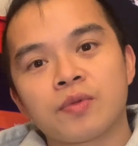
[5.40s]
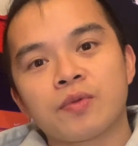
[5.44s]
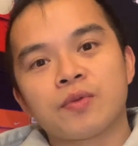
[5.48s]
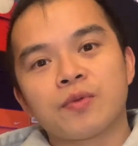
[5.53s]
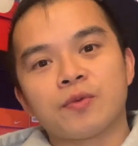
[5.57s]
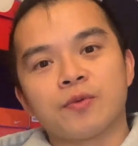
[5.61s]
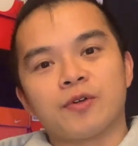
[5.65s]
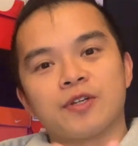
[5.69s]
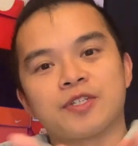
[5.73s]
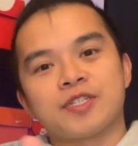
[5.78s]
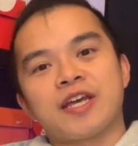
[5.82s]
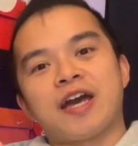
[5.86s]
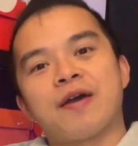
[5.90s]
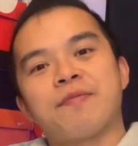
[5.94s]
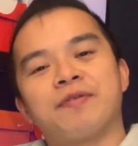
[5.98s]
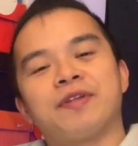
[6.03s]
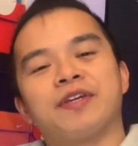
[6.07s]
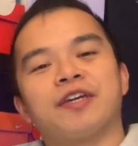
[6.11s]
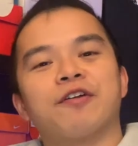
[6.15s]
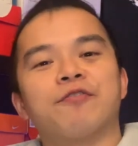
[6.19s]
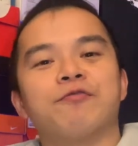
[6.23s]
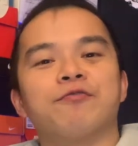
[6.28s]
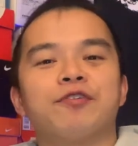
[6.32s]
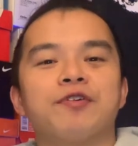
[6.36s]
What's
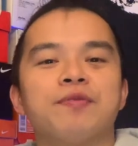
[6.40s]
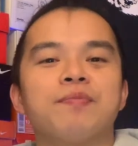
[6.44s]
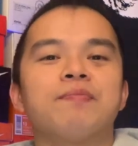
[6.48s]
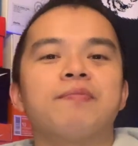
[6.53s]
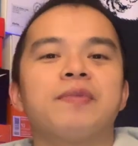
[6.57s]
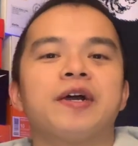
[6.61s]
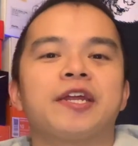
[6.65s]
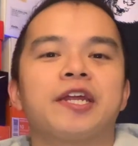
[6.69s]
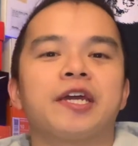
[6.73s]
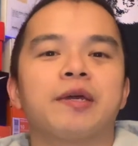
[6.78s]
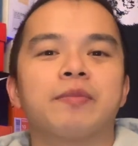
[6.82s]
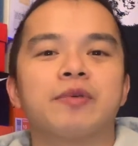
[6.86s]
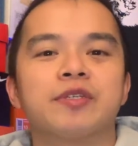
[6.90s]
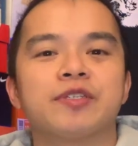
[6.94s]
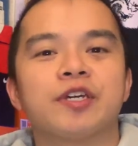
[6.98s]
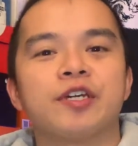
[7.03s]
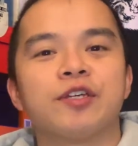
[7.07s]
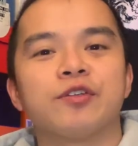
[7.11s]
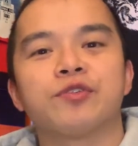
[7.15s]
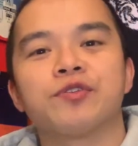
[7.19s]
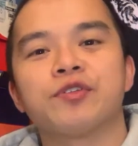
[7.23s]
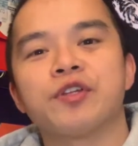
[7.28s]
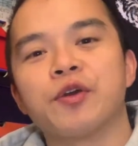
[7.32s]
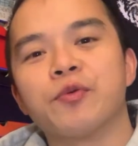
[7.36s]
happening, everyone? My name is
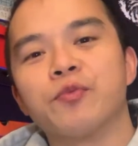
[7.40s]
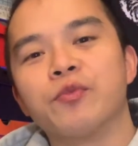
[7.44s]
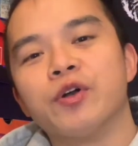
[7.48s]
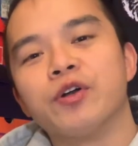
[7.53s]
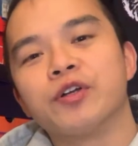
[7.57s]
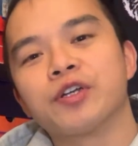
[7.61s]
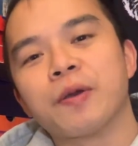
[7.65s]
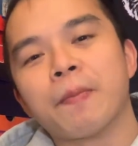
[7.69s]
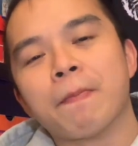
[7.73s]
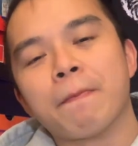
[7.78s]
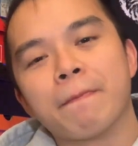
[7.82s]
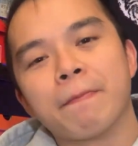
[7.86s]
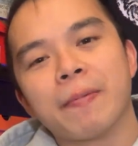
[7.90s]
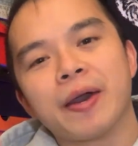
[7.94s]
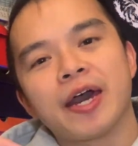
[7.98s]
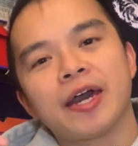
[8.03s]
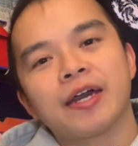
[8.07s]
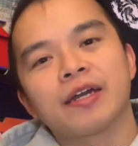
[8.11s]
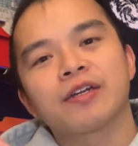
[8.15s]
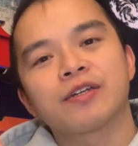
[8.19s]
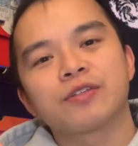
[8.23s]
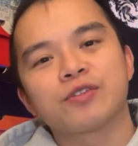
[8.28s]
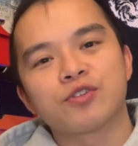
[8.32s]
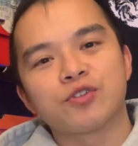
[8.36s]
Adrian and welcome
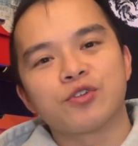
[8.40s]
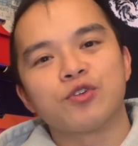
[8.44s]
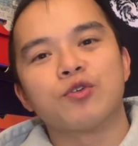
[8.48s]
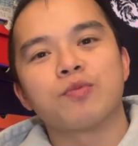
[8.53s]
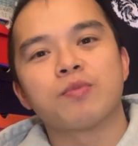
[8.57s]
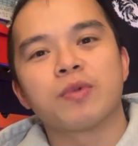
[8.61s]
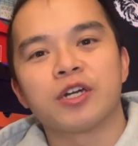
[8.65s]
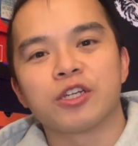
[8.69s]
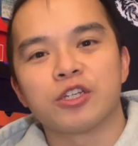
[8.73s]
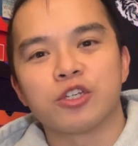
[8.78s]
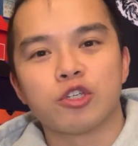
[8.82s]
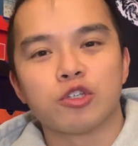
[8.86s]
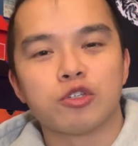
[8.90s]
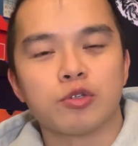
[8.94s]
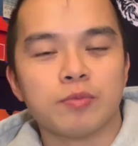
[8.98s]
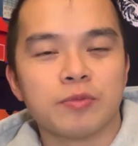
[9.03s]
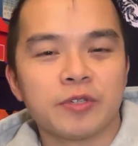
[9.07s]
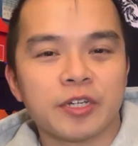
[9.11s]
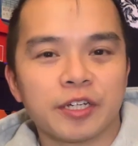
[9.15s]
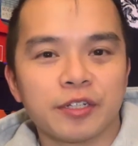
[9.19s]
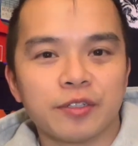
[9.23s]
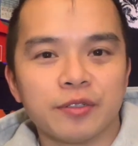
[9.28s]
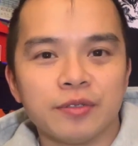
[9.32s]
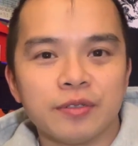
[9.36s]
back to my YouTube
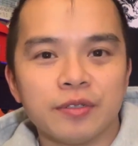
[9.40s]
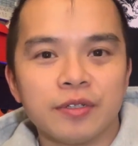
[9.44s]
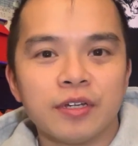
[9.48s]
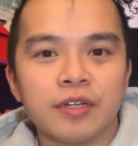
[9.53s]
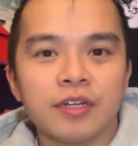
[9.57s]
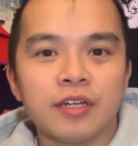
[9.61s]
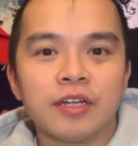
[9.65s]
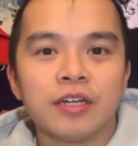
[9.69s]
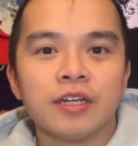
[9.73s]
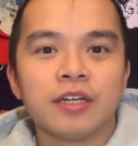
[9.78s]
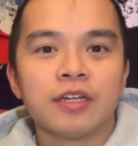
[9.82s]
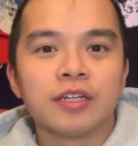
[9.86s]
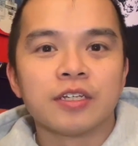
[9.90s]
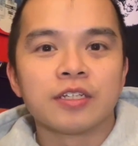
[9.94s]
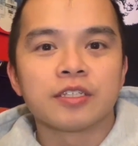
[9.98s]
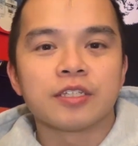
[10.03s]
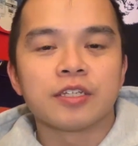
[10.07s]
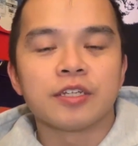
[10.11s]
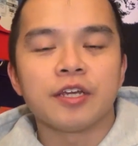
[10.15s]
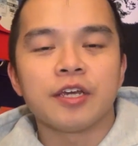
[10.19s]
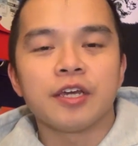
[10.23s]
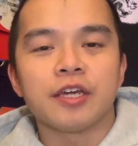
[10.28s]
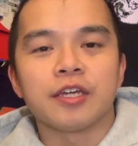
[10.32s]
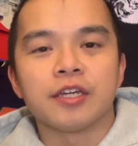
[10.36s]
channel.
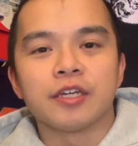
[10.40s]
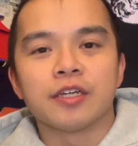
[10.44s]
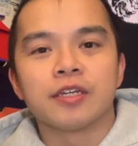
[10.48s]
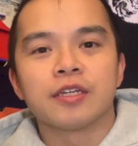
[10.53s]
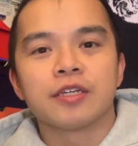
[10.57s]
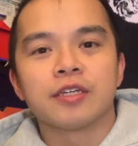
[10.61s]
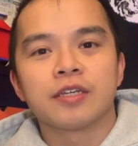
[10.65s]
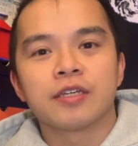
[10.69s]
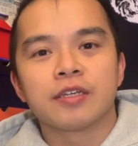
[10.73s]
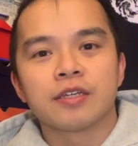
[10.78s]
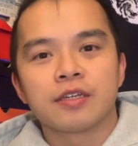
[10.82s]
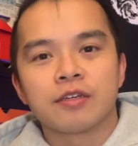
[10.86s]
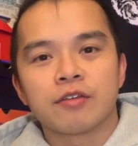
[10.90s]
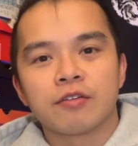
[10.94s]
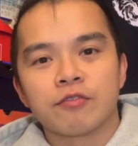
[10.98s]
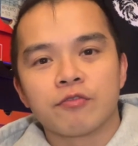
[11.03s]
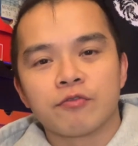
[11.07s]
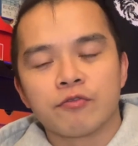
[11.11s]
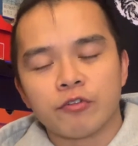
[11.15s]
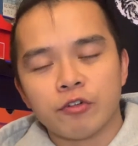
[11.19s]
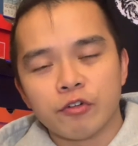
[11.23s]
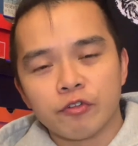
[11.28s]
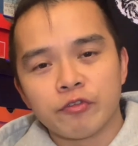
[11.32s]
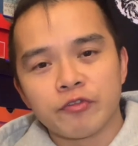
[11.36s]
Today,
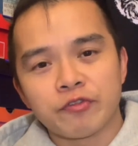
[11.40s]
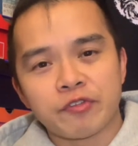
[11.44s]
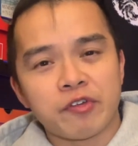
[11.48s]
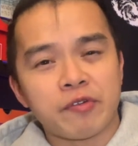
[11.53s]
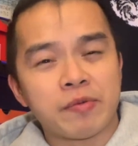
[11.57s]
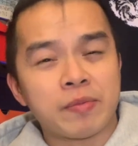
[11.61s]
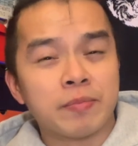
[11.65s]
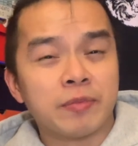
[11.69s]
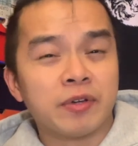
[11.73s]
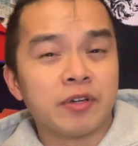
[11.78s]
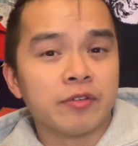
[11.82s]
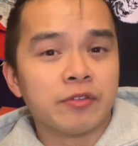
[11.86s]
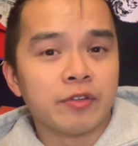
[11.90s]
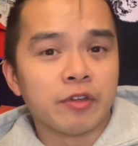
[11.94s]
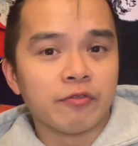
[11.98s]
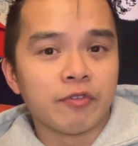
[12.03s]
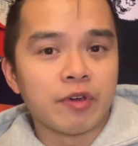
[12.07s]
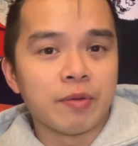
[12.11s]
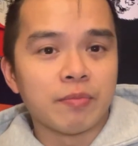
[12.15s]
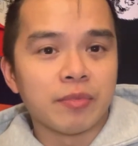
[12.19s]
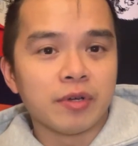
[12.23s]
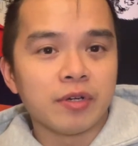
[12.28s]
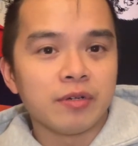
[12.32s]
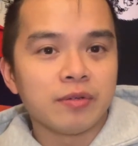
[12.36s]
4th of
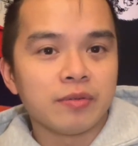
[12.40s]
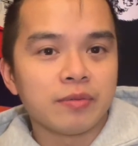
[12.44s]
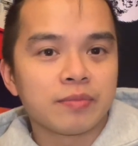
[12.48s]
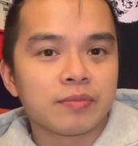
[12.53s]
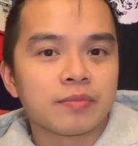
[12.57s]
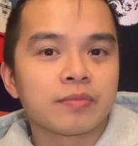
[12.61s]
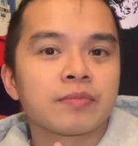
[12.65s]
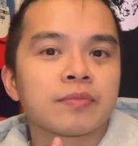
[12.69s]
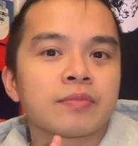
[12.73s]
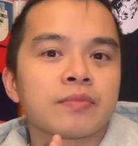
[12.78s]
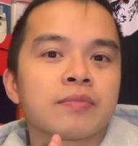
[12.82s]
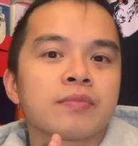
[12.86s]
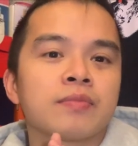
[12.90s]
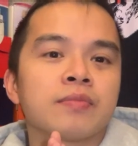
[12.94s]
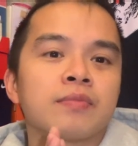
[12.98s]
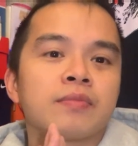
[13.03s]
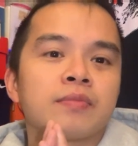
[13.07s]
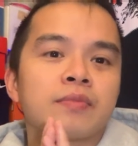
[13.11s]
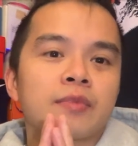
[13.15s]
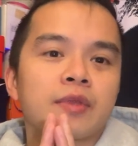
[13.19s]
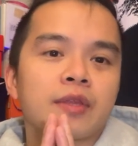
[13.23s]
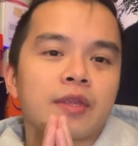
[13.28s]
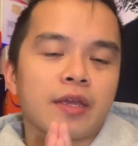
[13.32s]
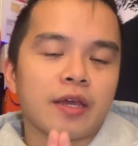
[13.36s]
November,
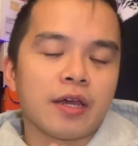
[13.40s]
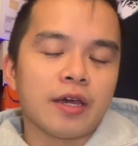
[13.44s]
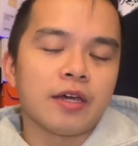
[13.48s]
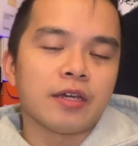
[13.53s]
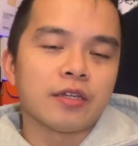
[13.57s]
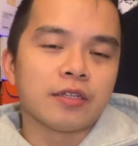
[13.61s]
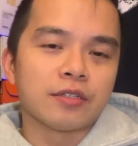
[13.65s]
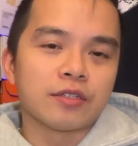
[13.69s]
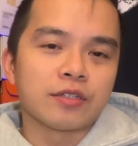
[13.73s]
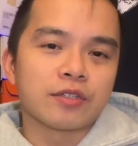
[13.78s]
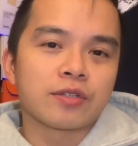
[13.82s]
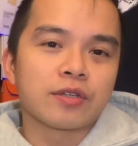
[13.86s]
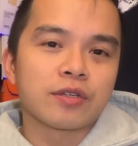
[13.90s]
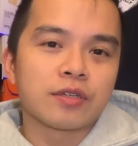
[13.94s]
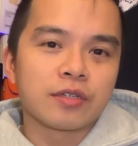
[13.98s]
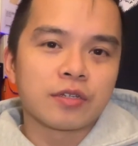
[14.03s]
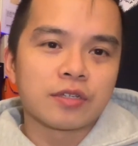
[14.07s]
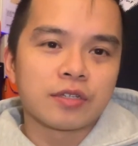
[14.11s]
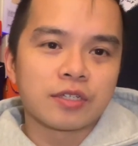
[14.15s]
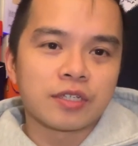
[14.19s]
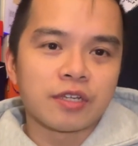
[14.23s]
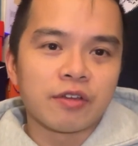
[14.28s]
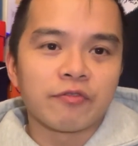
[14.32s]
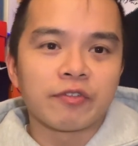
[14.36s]
and
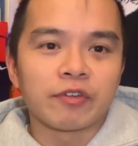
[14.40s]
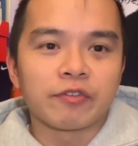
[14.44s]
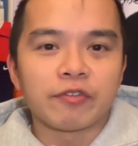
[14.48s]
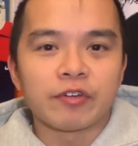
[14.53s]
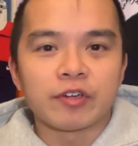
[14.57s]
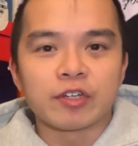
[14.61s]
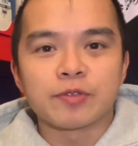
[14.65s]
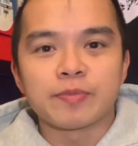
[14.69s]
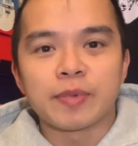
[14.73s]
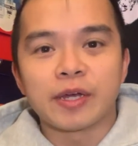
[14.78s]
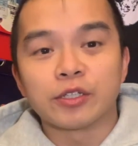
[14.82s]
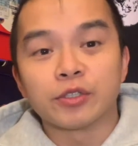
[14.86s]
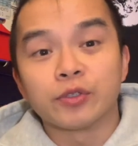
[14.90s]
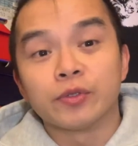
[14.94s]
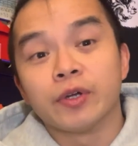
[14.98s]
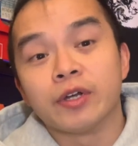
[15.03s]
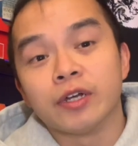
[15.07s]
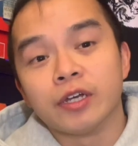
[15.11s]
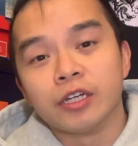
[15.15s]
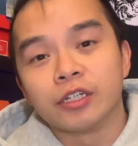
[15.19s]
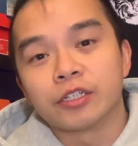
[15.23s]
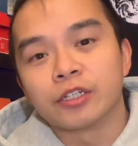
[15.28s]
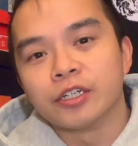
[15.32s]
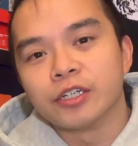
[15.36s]
something very
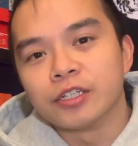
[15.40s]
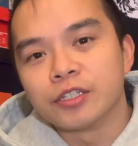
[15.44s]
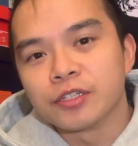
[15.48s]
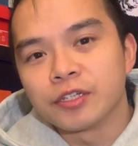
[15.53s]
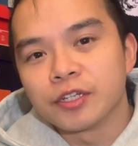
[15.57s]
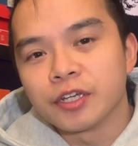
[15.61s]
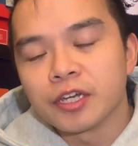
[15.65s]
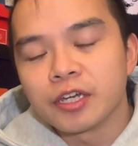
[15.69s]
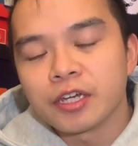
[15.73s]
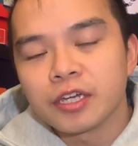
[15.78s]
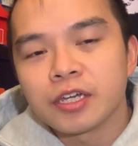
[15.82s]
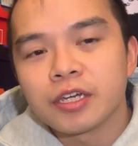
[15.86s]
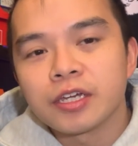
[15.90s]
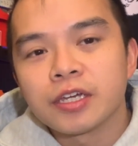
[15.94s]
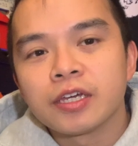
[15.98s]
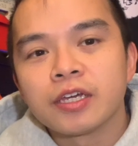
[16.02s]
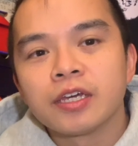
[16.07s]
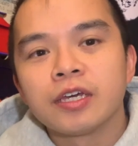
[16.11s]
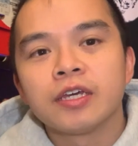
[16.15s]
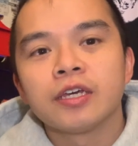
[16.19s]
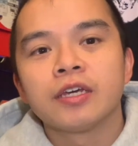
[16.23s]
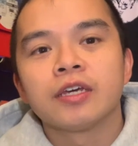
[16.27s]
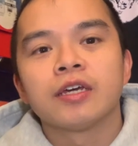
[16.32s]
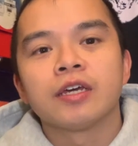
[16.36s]
special occurred today.
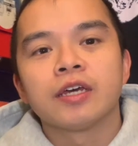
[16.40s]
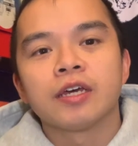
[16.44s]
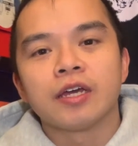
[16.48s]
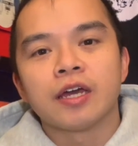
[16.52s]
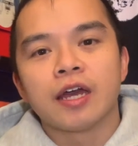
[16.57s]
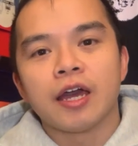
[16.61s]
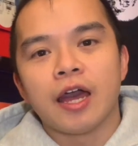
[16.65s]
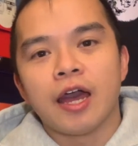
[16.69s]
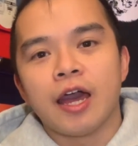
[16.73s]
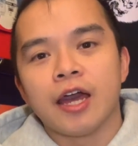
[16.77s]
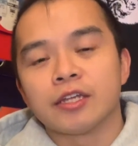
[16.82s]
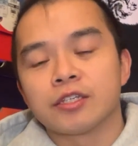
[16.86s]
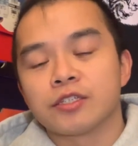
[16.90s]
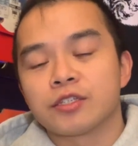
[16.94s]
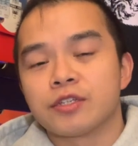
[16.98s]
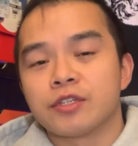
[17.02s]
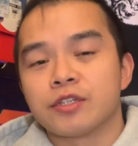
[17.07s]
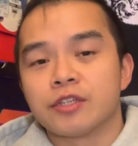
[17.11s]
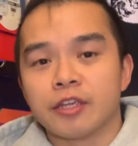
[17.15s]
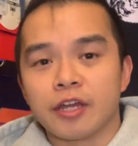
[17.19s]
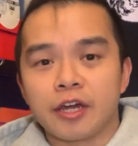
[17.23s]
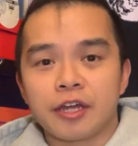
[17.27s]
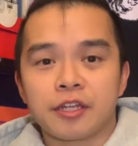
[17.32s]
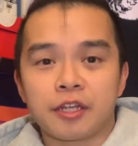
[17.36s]
At
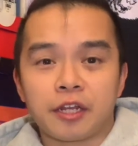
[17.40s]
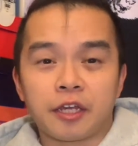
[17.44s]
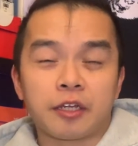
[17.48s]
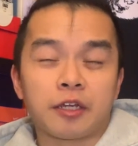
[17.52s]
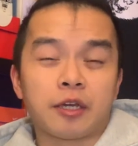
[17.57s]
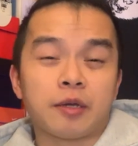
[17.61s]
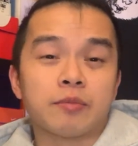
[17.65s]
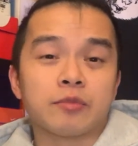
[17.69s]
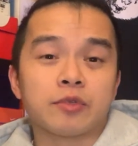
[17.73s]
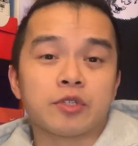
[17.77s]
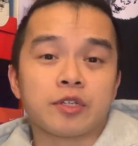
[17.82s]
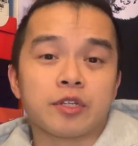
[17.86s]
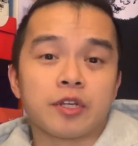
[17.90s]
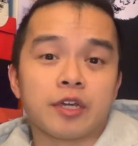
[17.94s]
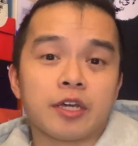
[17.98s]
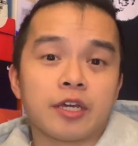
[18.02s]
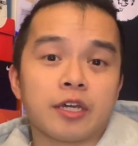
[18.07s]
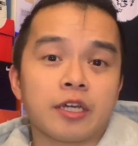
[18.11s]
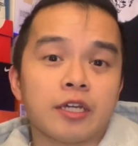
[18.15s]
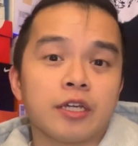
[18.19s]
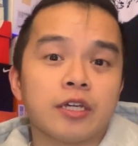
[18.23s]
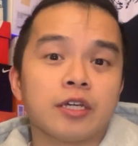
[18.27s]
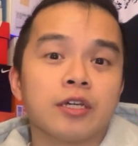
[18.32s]
9 AM today